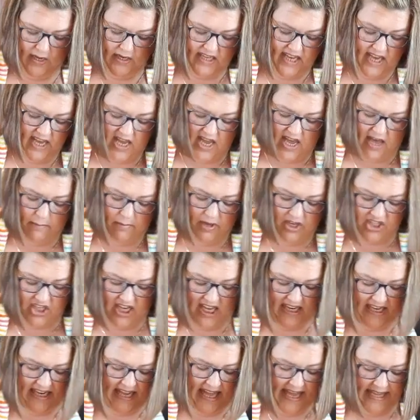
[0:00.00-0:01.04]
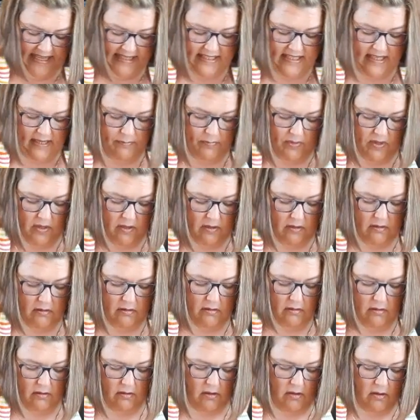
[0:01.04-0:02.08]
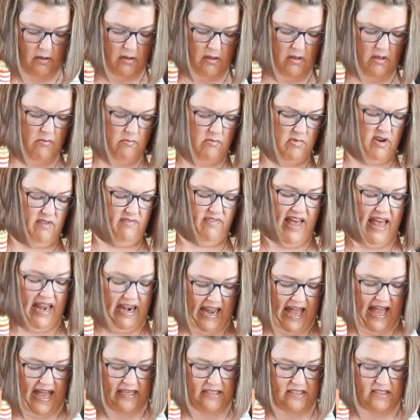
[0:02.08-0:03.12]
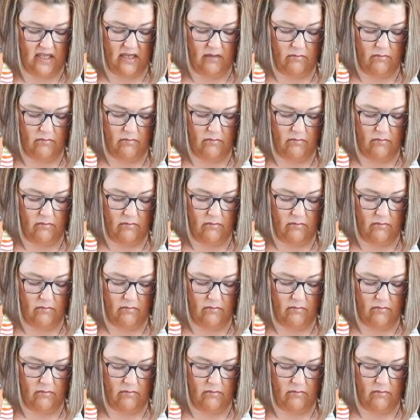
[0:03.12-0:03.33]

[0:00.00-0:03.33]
you how much I like something. But if I like something,